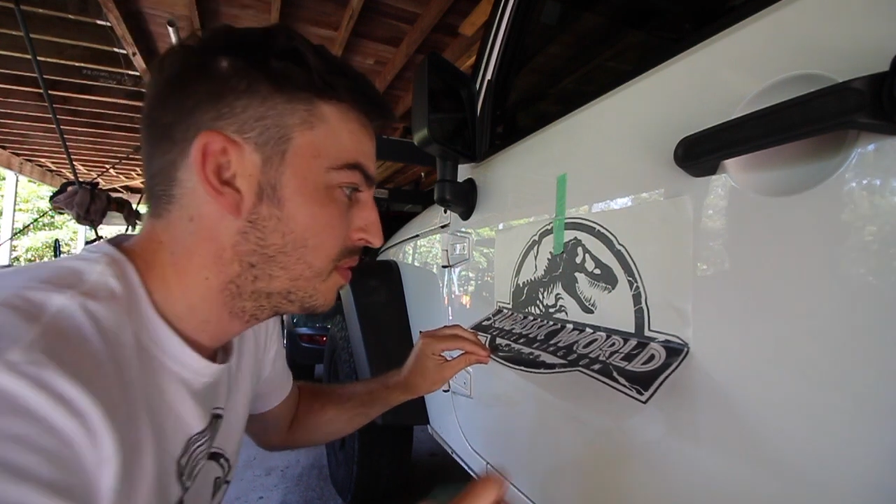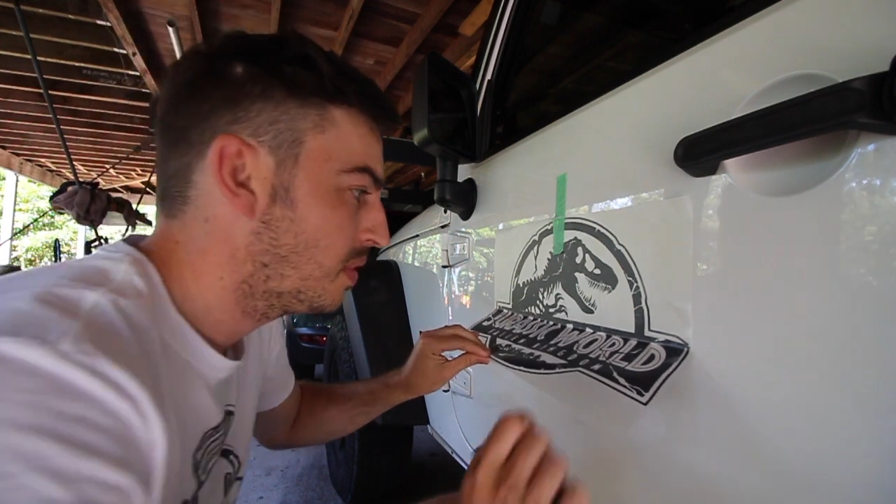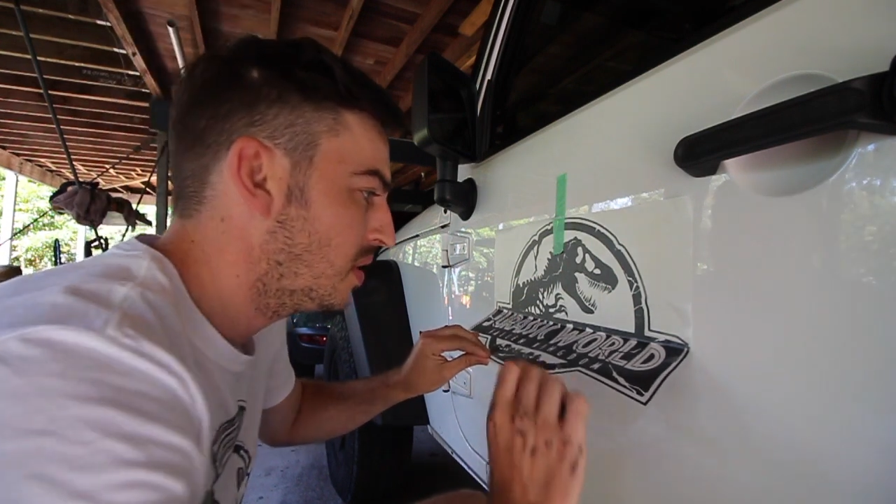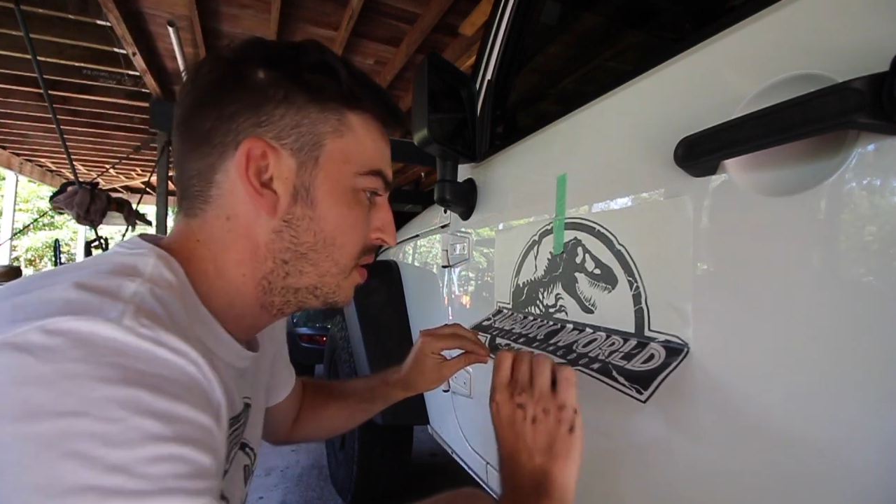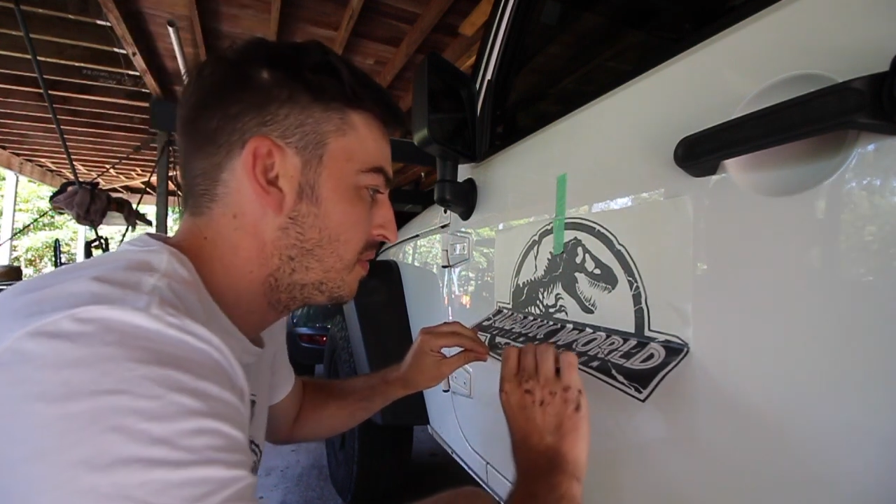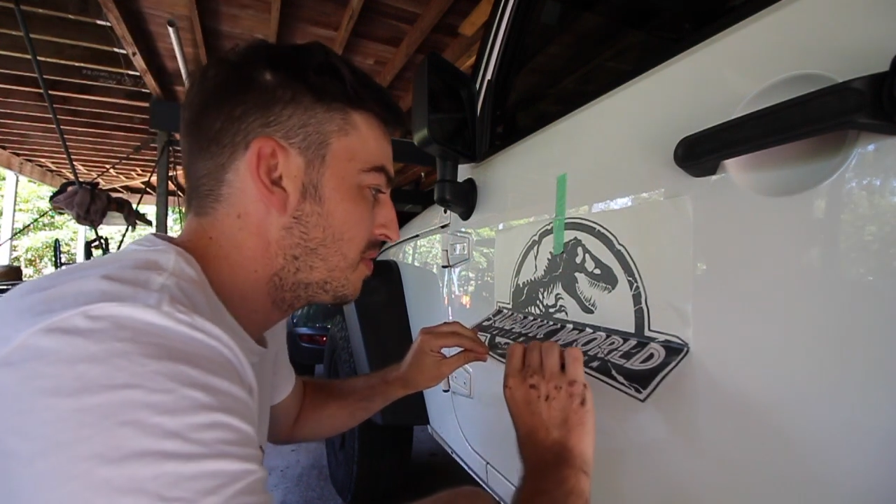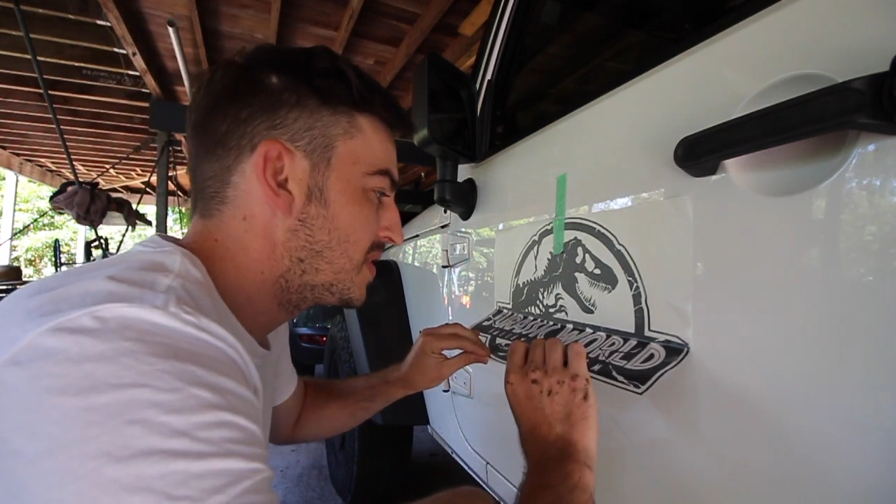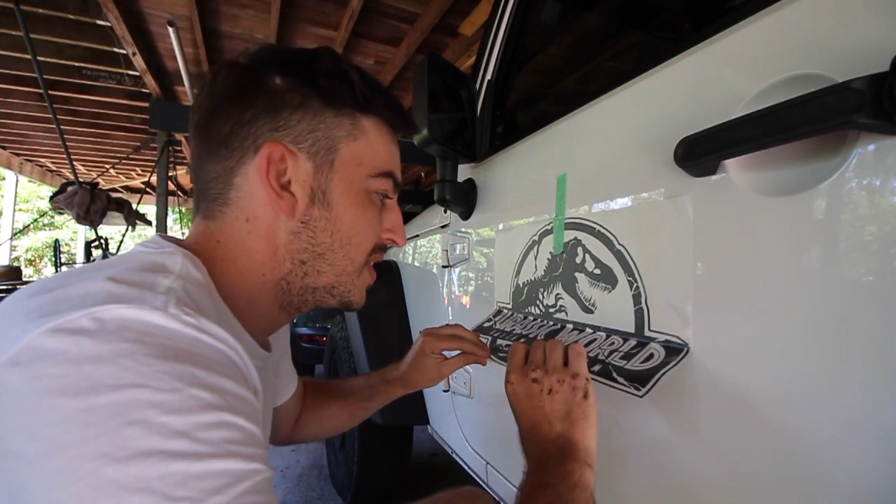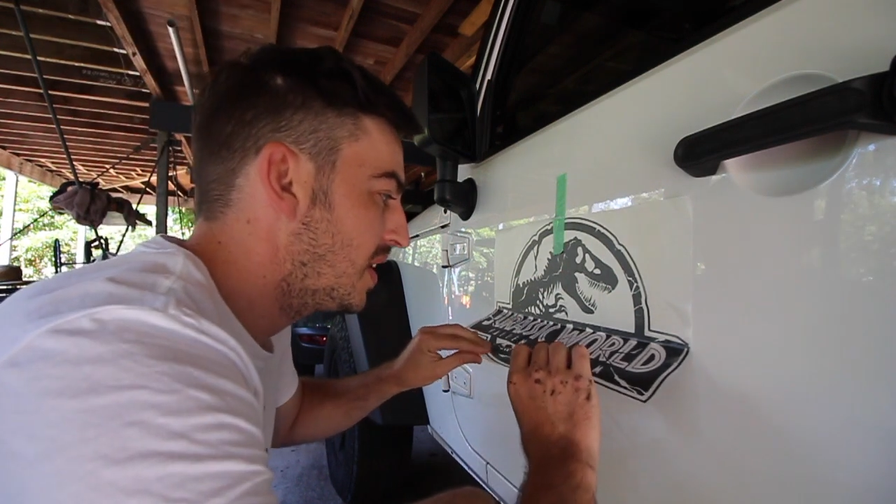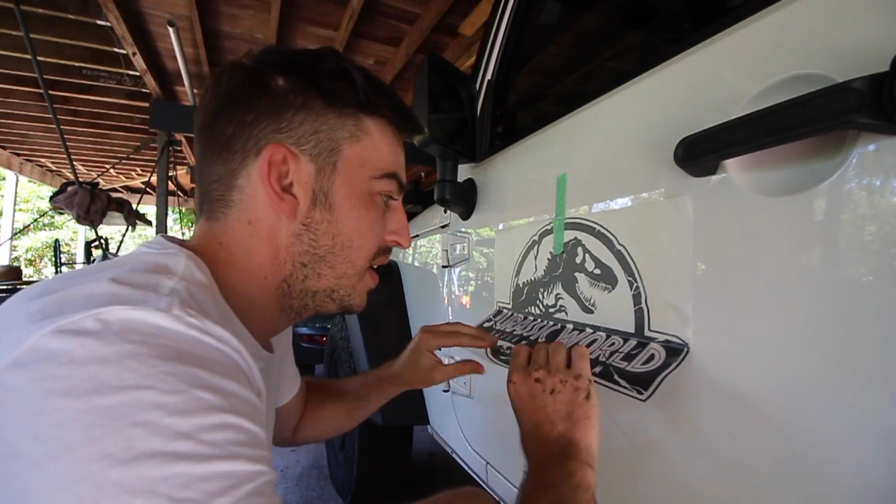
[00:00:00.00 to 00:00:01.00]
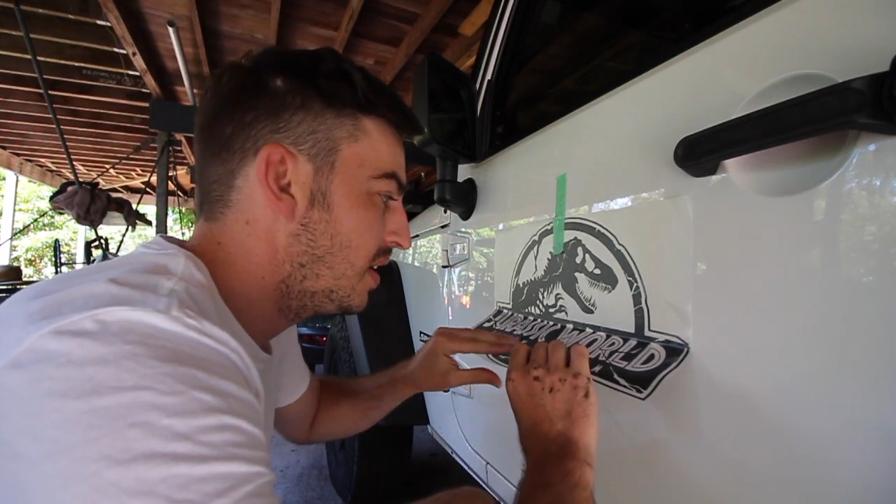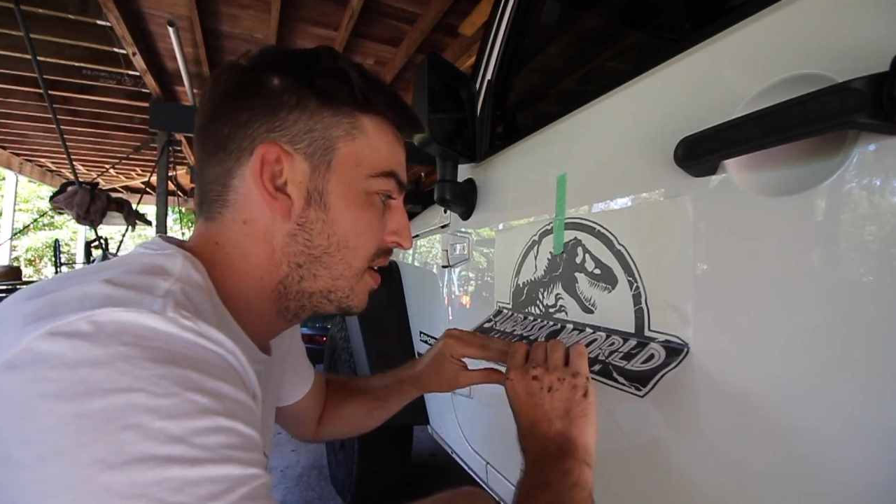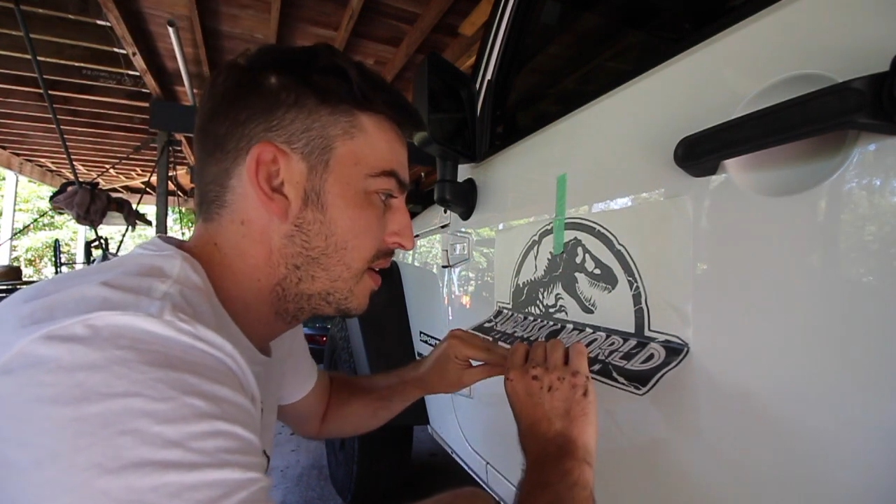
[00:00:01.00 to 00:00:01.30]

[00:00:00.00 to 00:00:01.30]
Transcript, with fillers: there for a second,